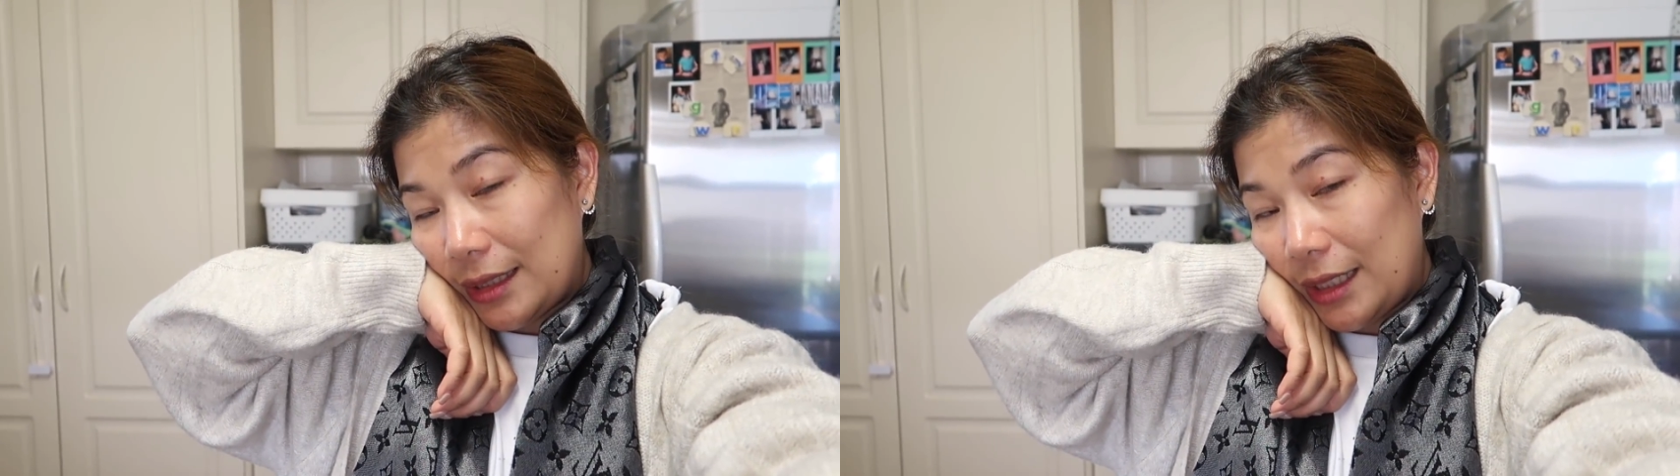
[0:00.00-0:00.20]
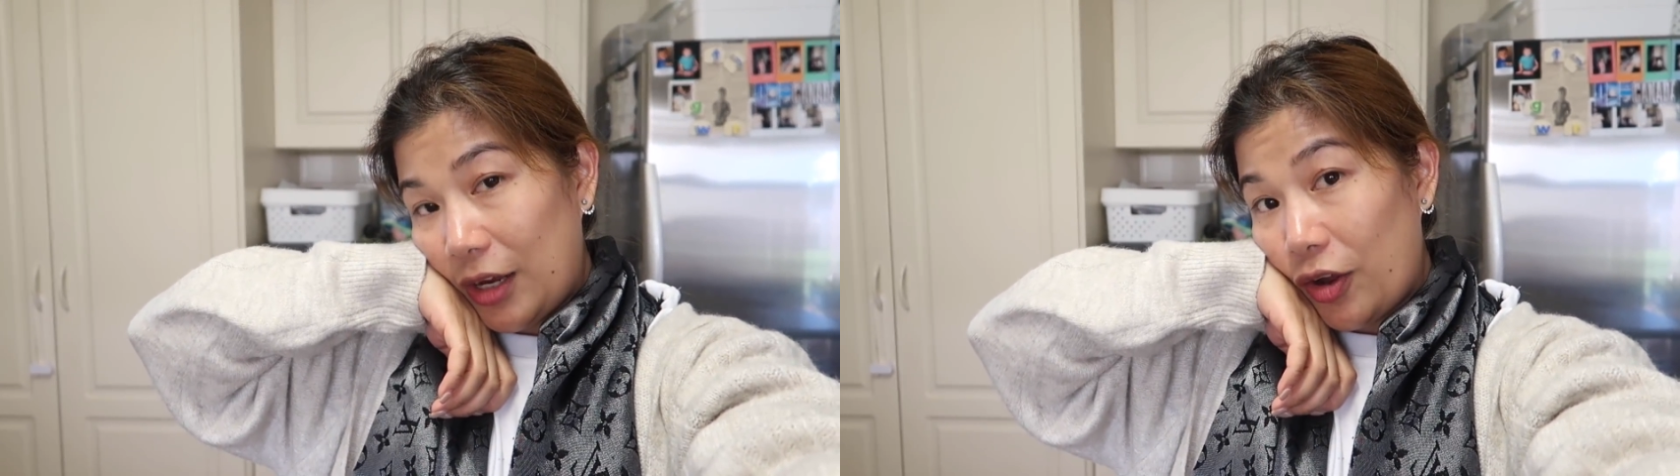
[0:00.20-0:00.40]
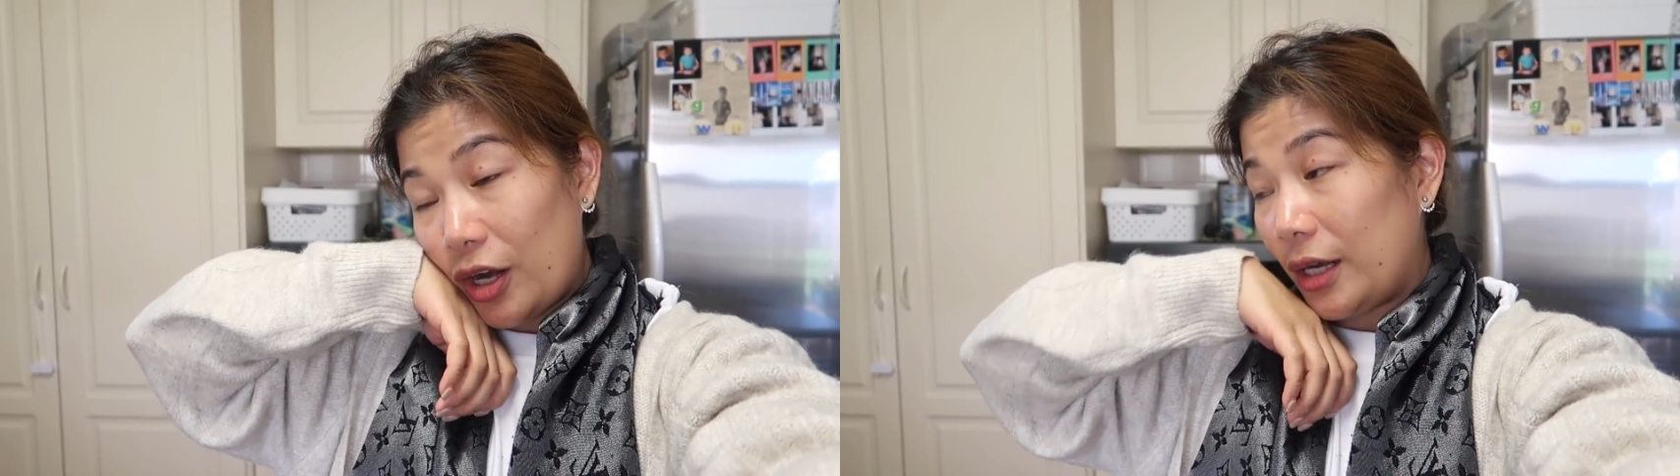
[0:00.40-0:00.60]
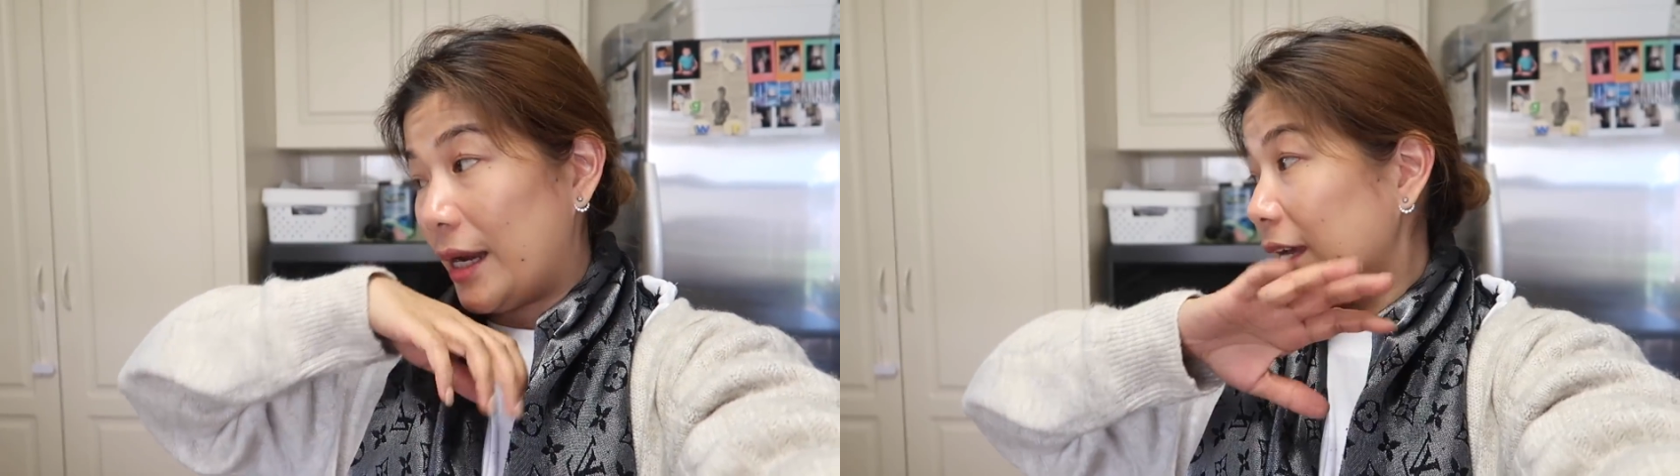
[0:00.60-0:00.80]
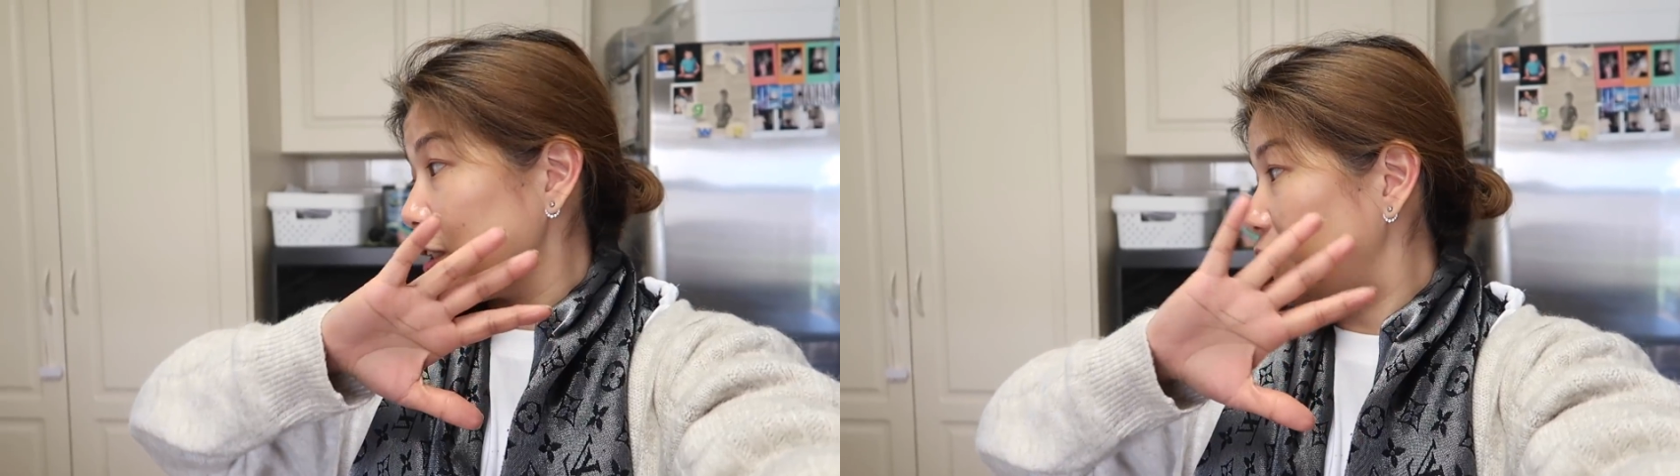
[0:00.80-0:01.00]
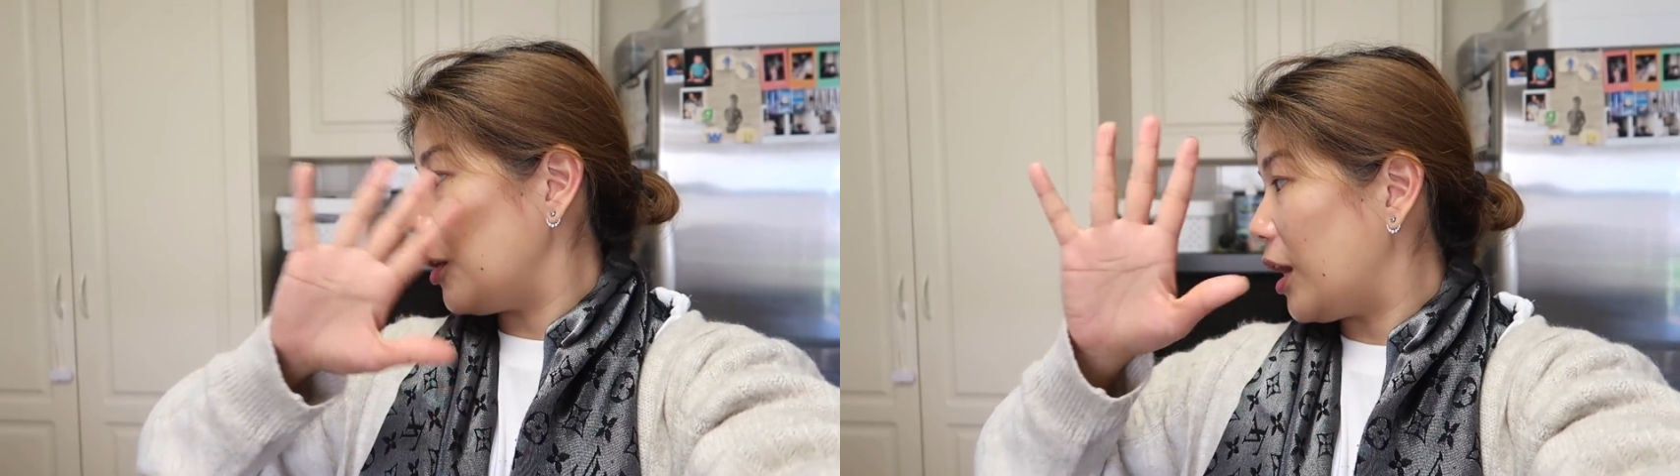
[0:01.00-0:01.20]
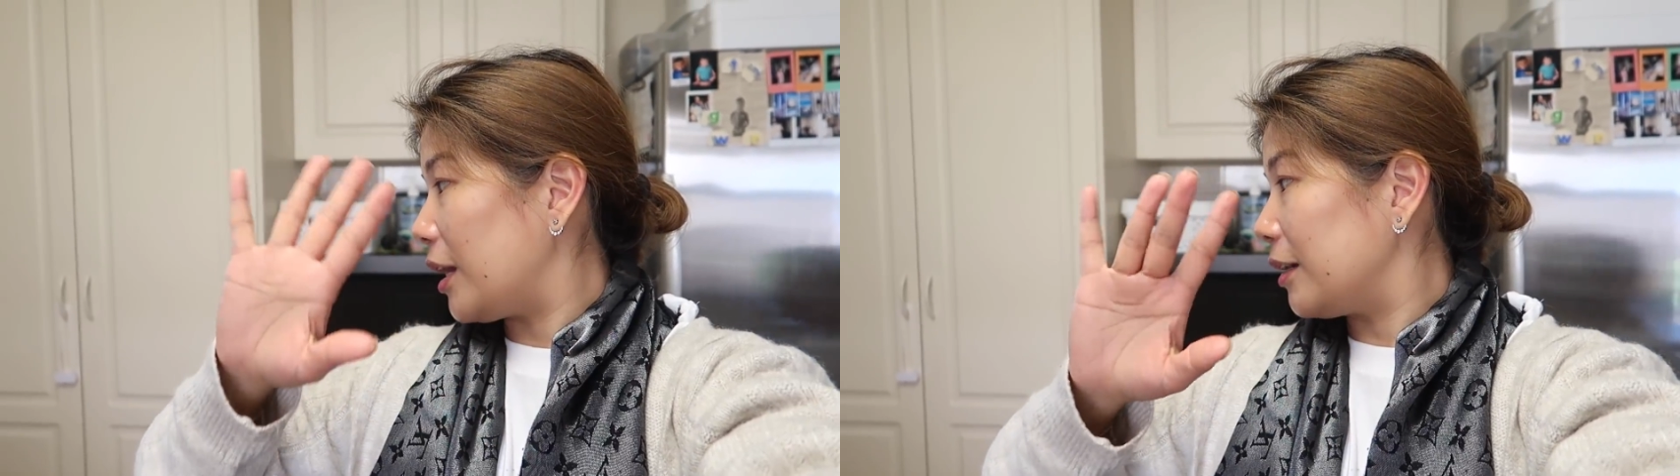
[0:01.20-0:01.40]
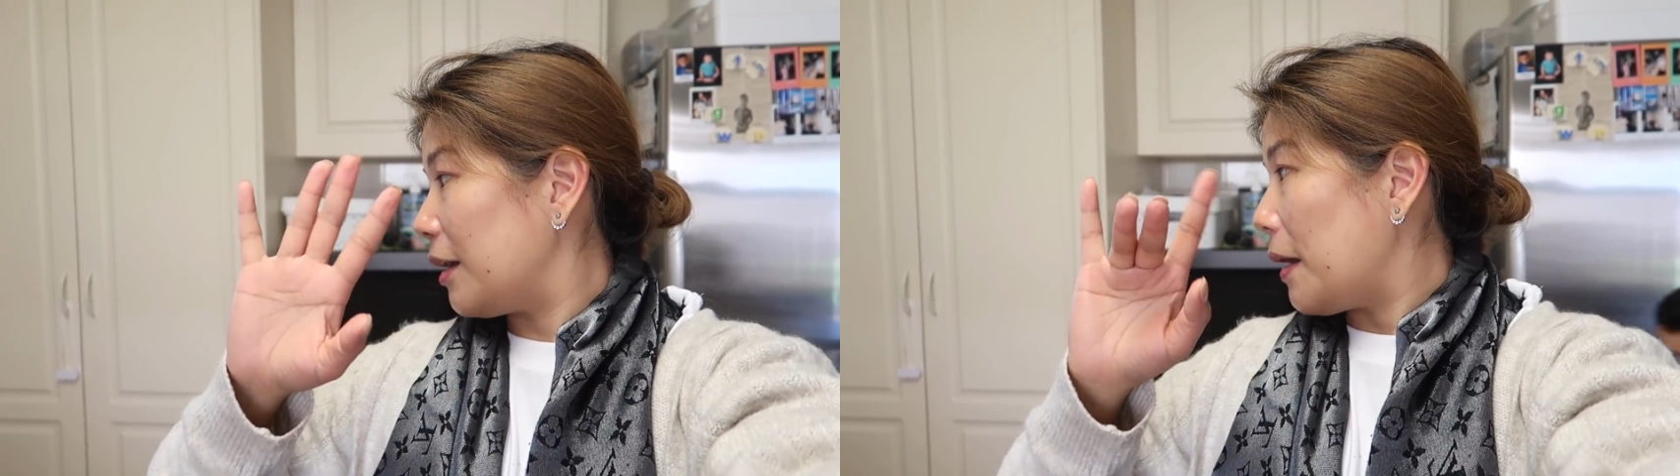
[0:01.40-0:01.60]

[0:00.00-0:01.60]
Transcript: See you on our next vlog.